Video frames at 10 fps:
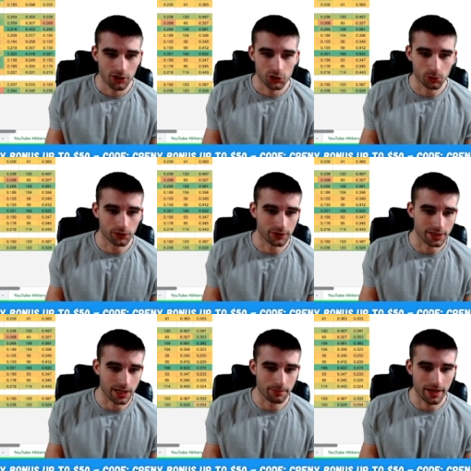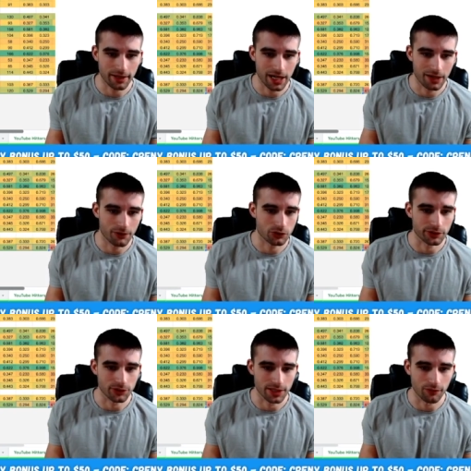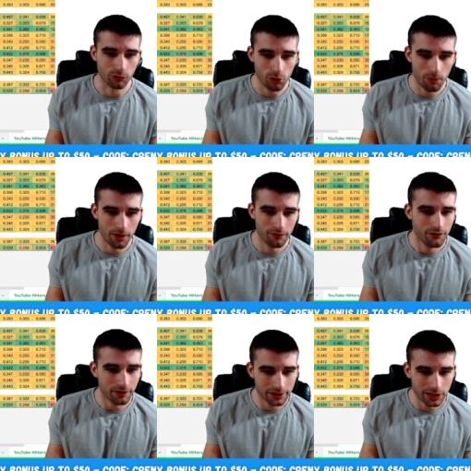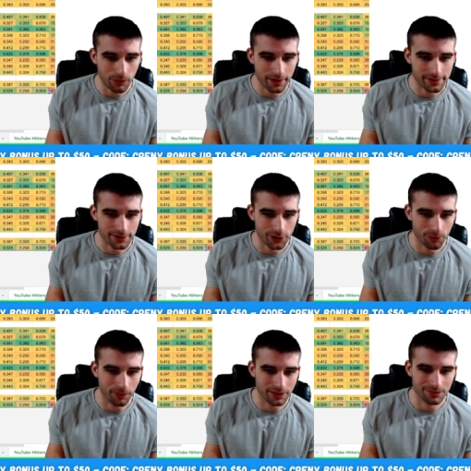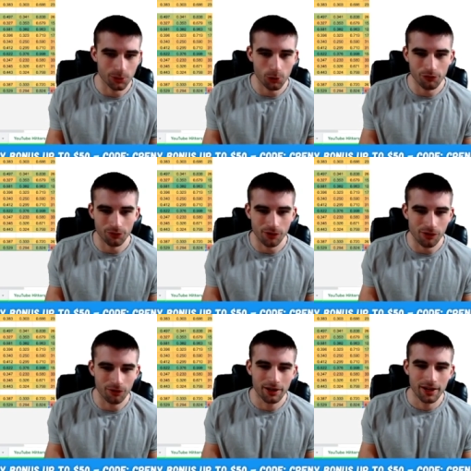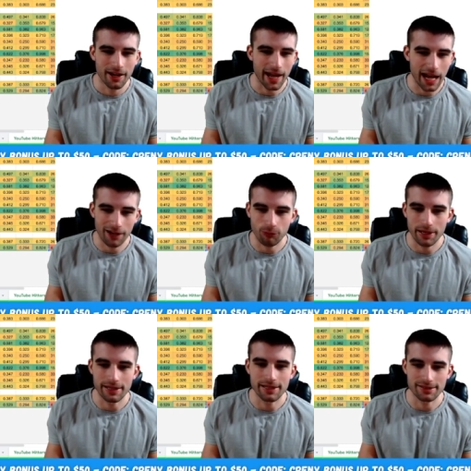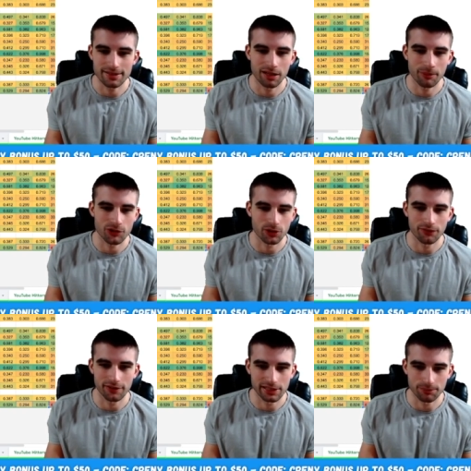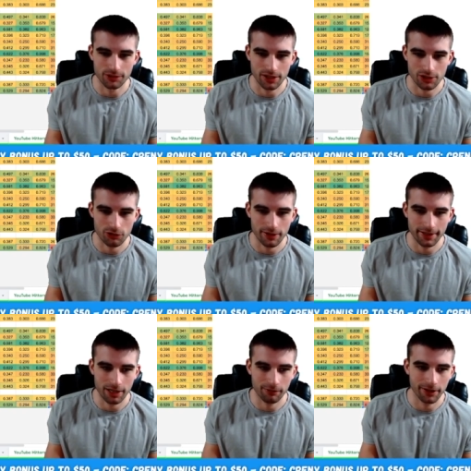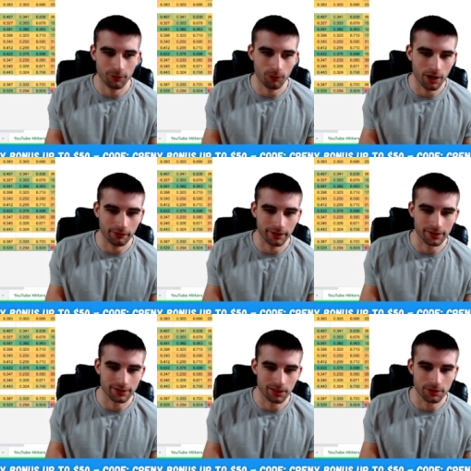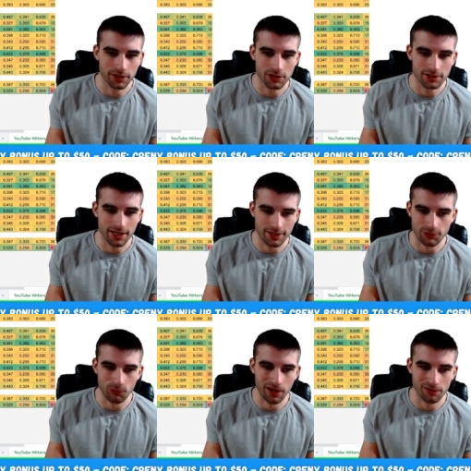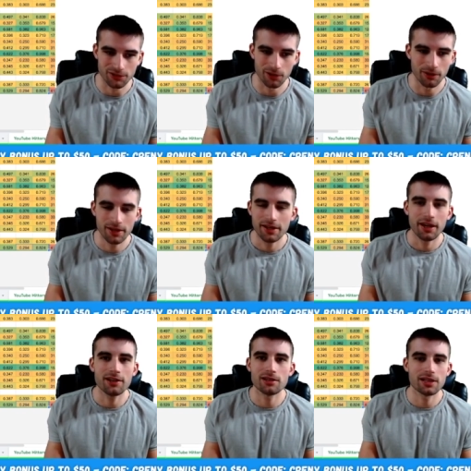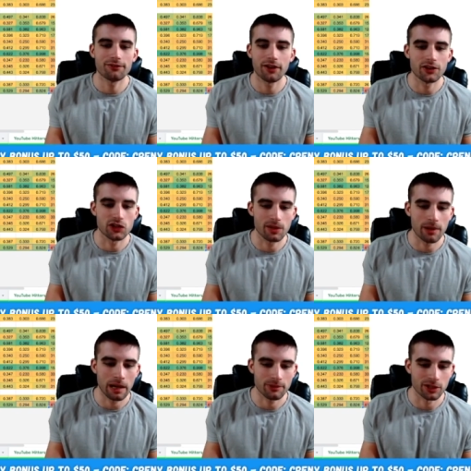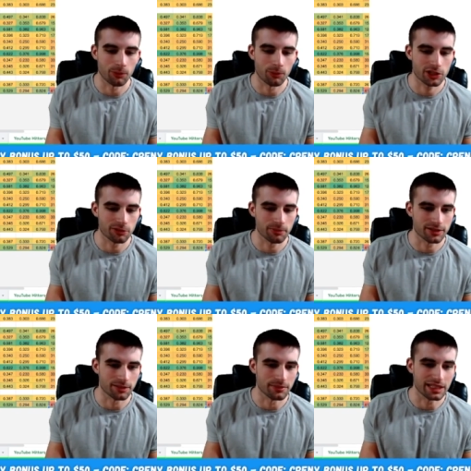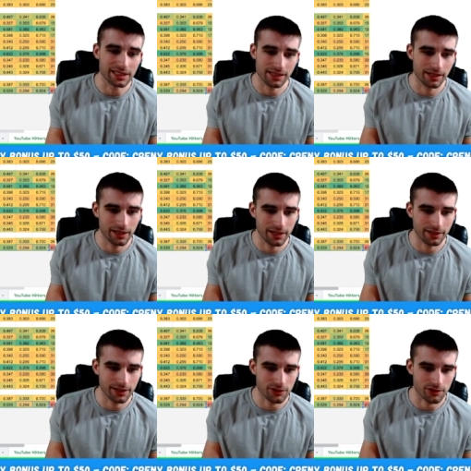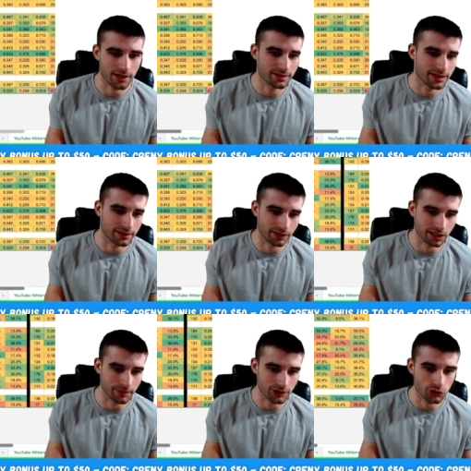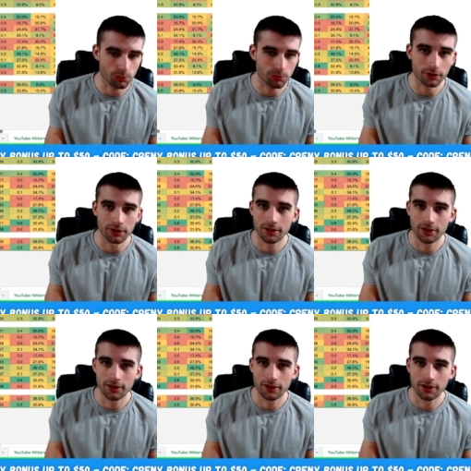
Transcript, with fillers: two fifty-nine batting average, three oh seven wOBA, very low I S O, but some overall halfway decent numbers, only fifteen percent strikeout rate, walk rate in the double digits as well. So he's just a fine, cheap option of what should be some decent hitting conditions. Not saying they're going to be super,